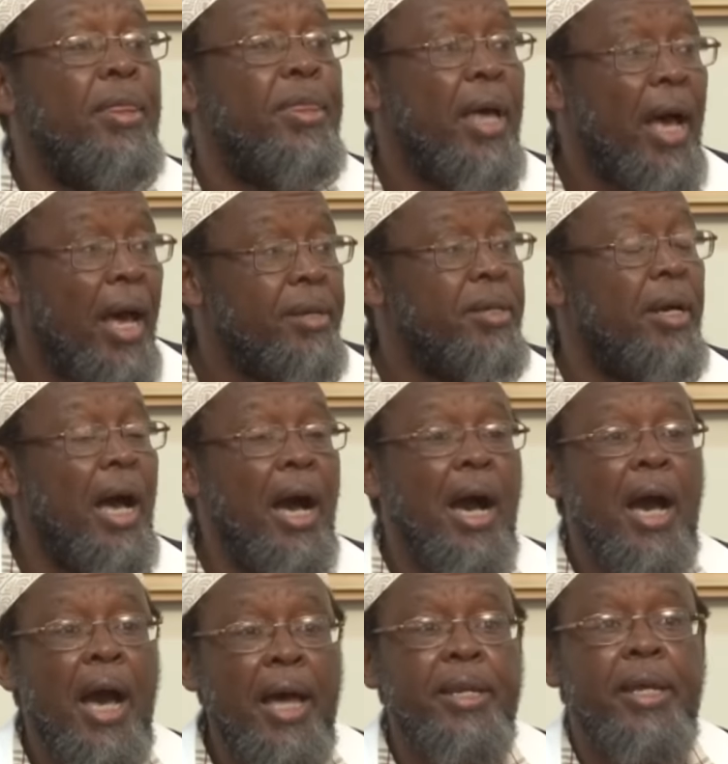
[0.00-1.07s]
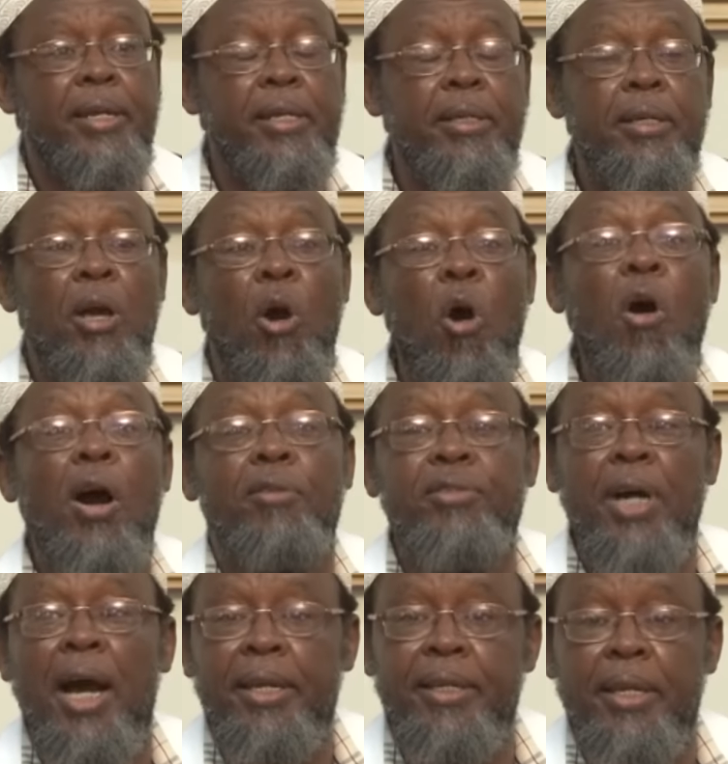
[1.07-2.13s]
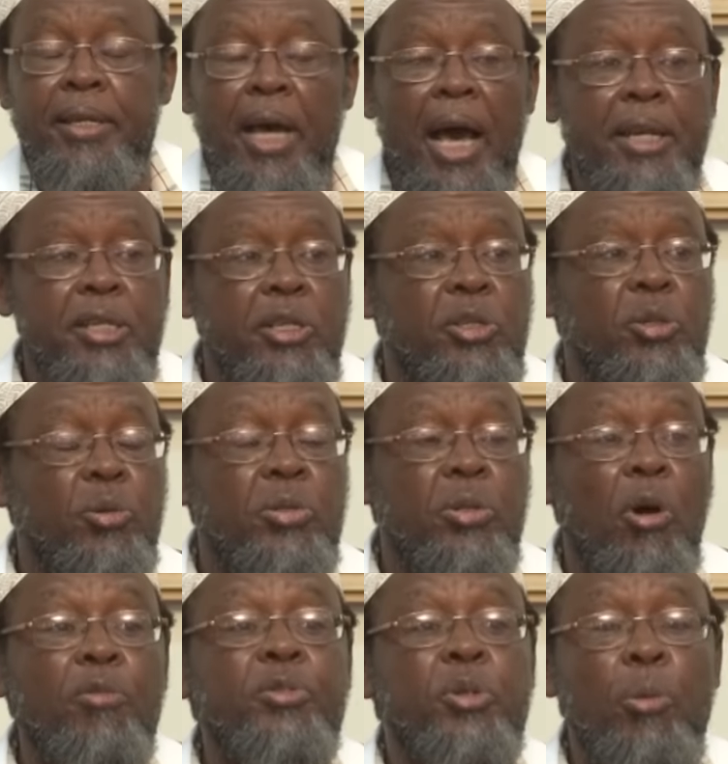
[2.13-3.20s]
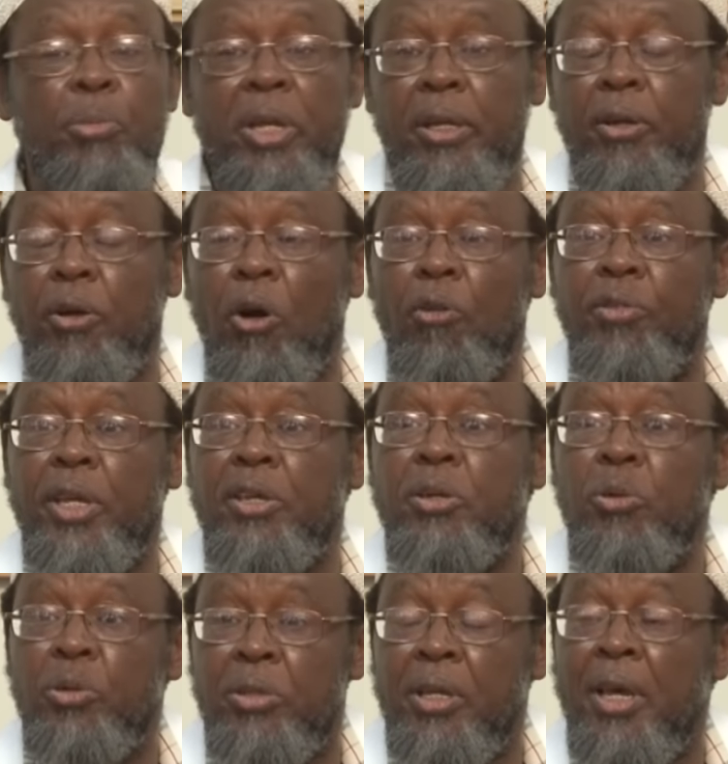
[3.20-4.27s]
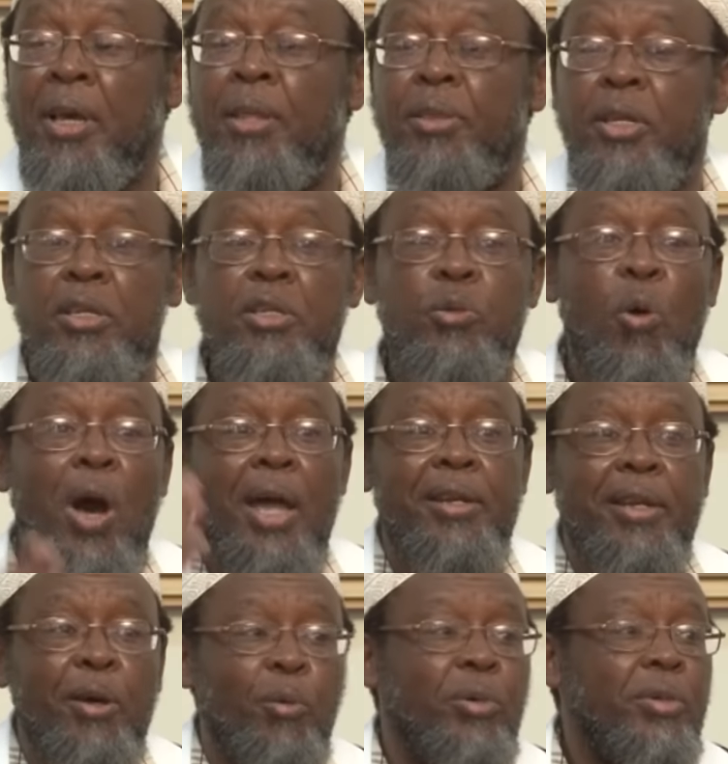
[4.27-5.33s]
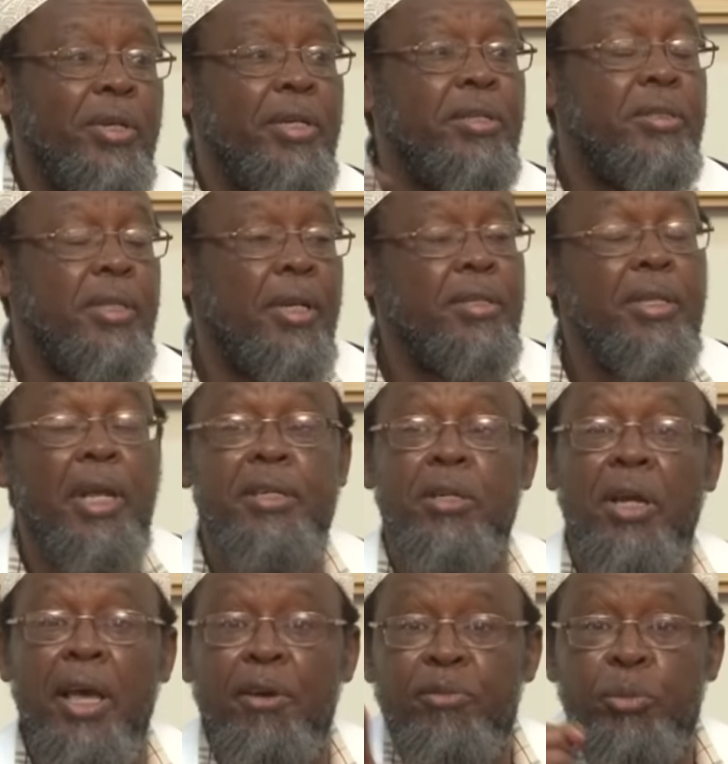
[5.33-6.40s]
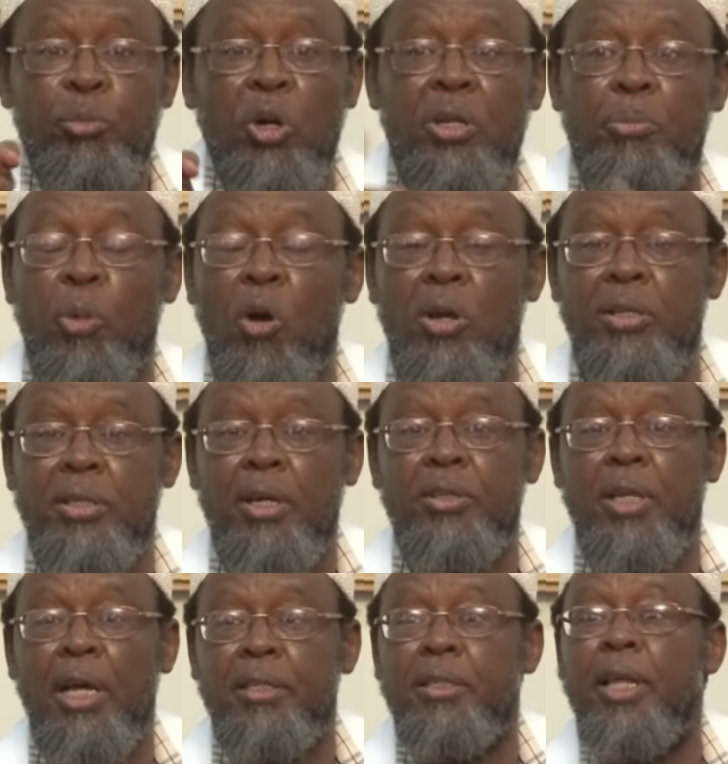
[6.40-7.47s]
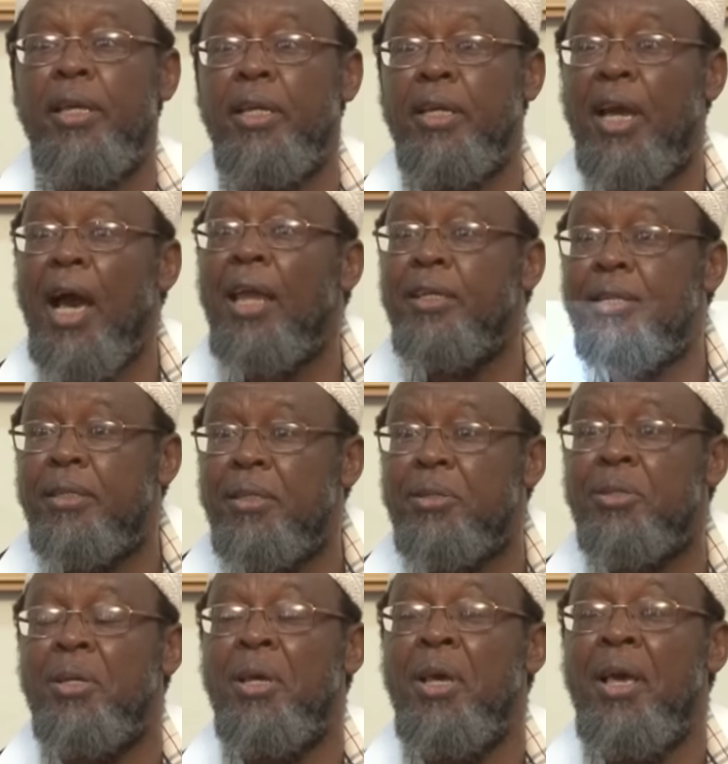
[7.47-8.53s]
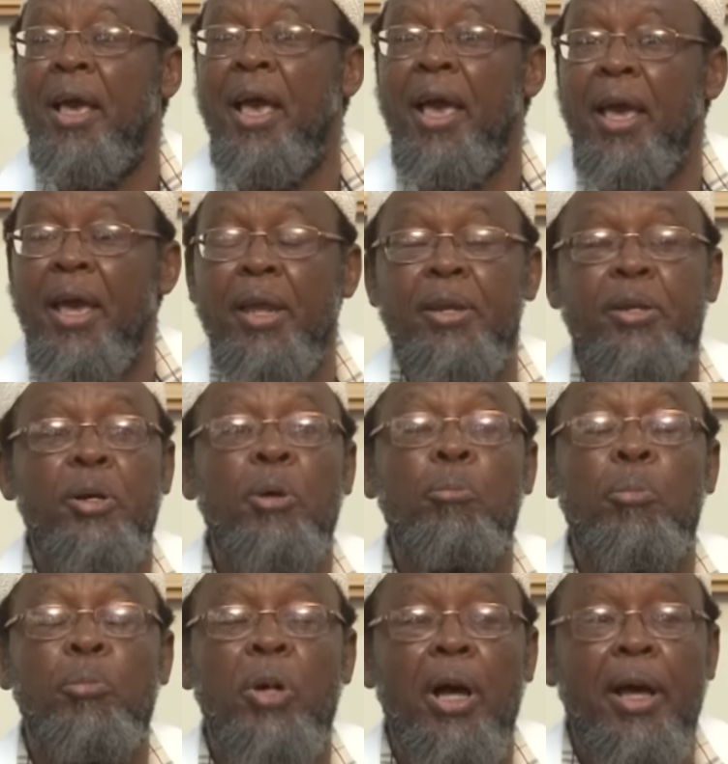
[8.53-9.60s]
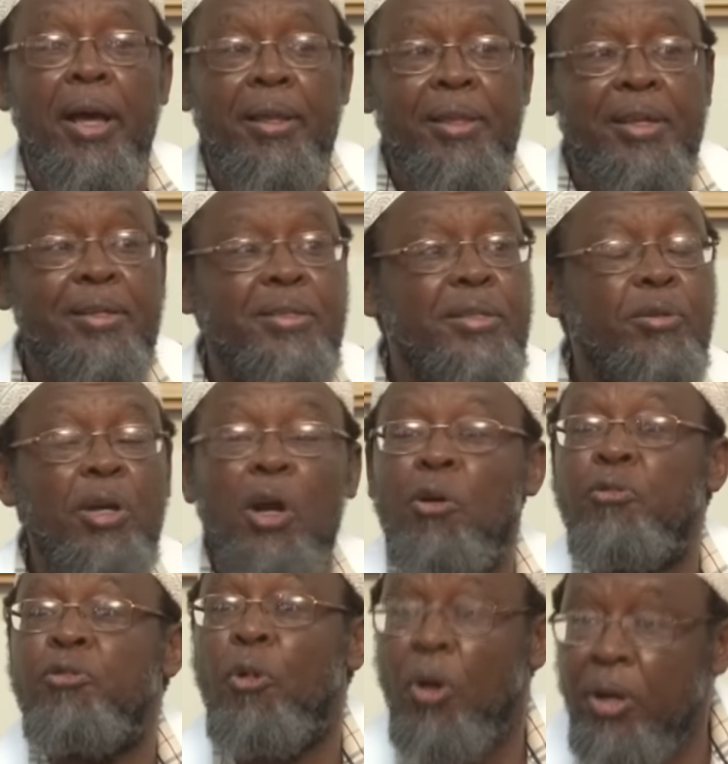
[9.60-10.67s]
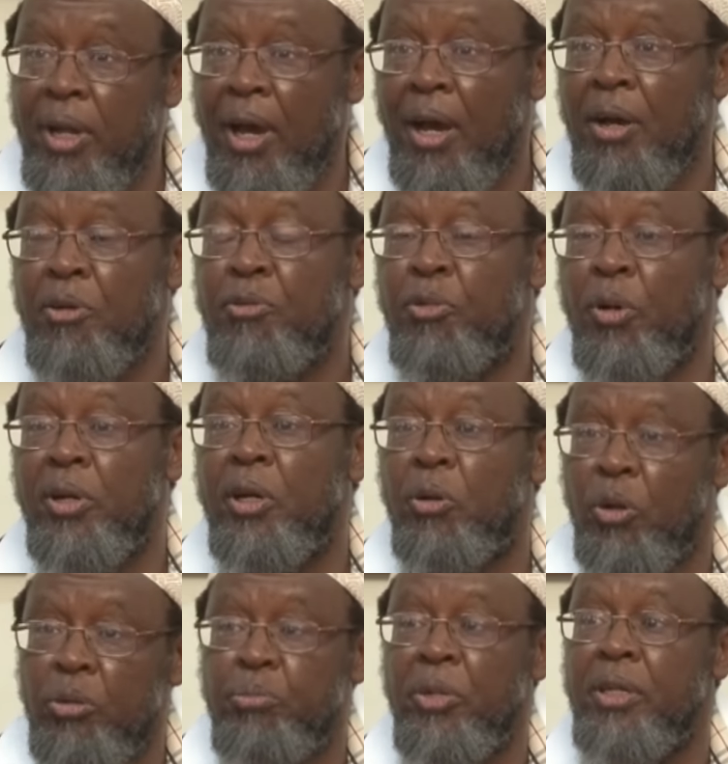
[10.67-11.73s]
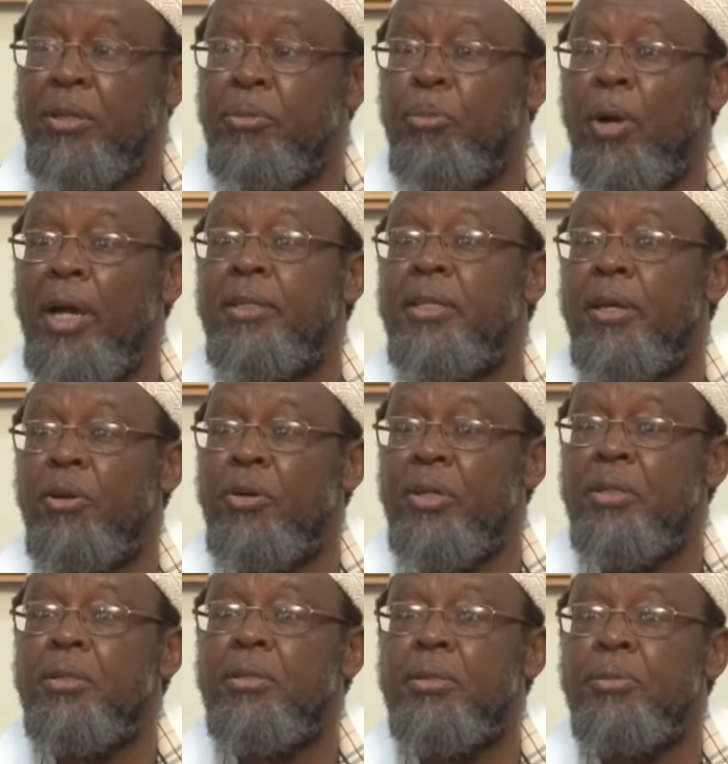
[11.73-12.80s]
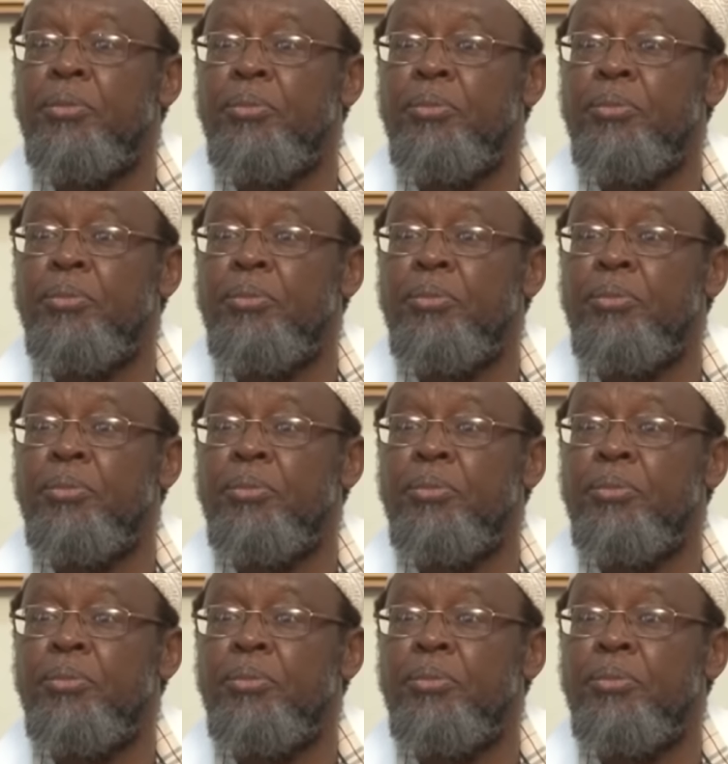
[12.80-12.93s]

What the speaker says: that are hardening or hardened attitudes of so many of the youths. This is one instance that everybody points out at the illegalities and it's fodder for recruitment by terrorists.